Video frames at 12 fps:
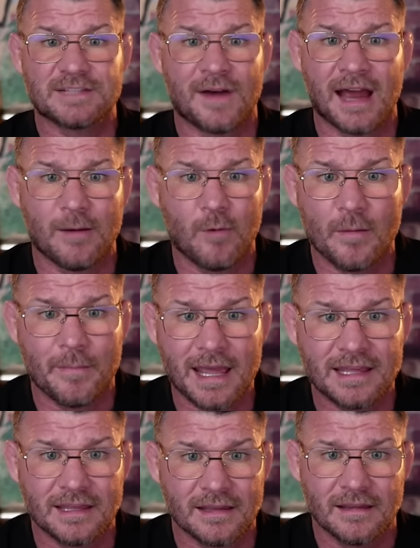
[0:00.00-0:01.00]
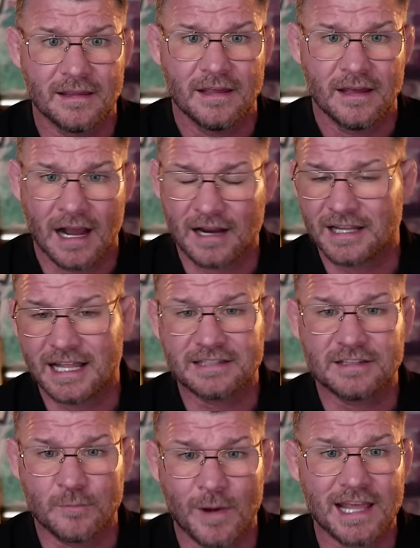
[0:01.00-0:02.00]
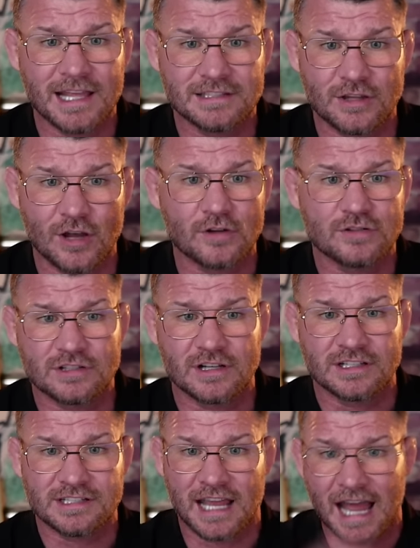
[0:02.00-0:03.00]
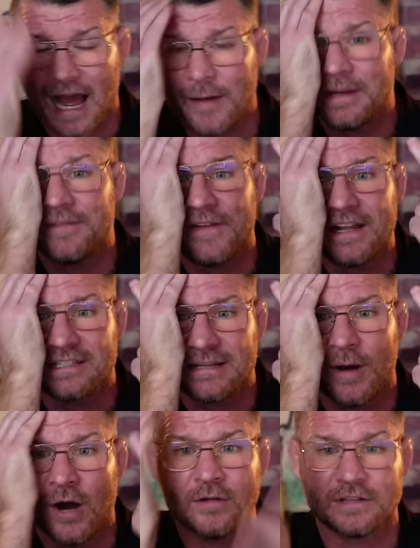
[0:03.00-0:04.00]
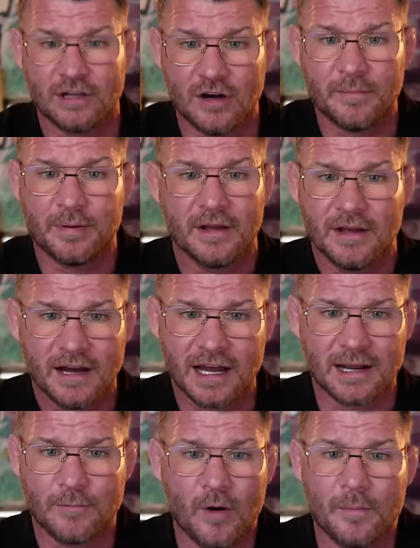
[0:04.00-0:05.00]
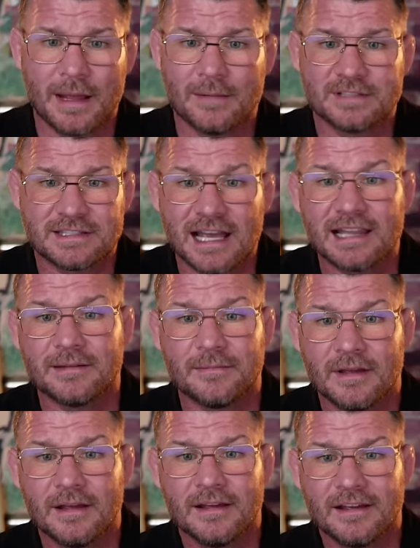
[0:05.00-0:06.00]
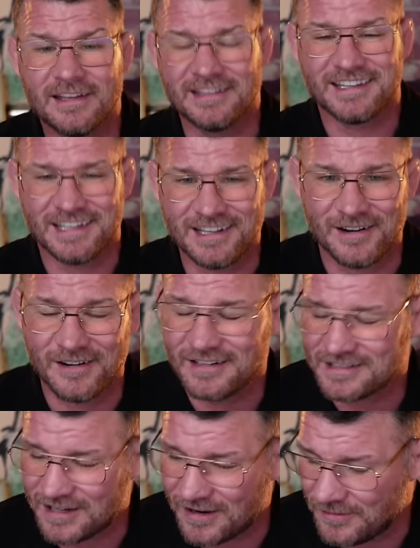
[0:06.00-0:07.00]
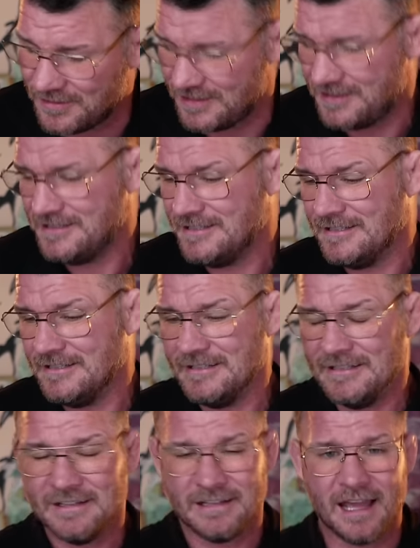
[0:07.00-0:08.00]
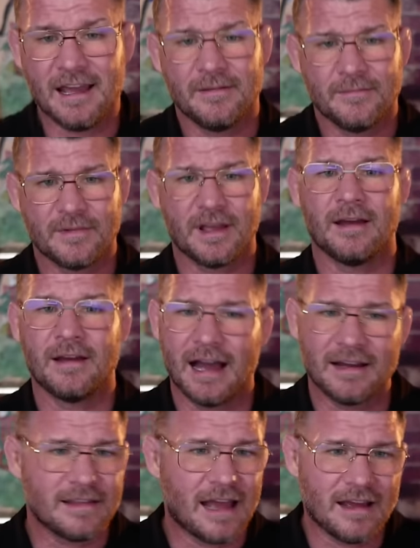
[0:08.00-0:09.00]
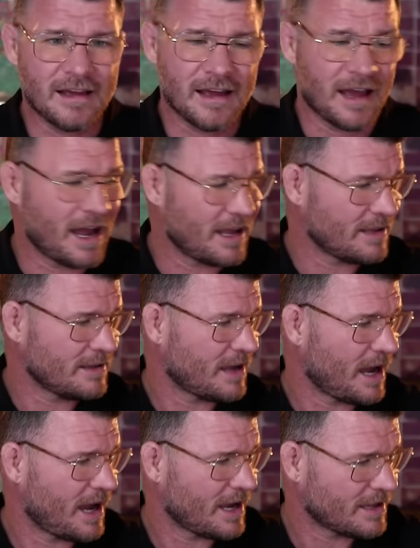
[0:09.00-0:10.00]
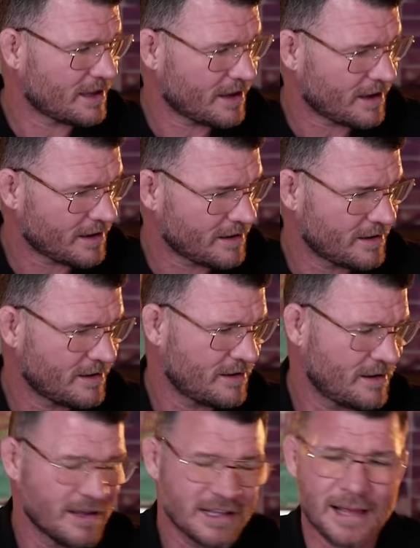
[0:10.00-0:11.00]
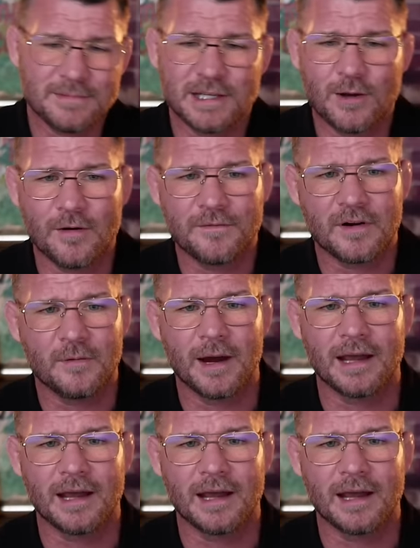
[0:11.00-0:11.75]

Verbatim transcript: fight, I won't make it. I'm going to get to the weigh-ins. The doctor's going to say, how many fingers am I holding up? And I won't be able to tell it, you know? So yeah, yeah. I, I, I, I uh, kept it going for a while.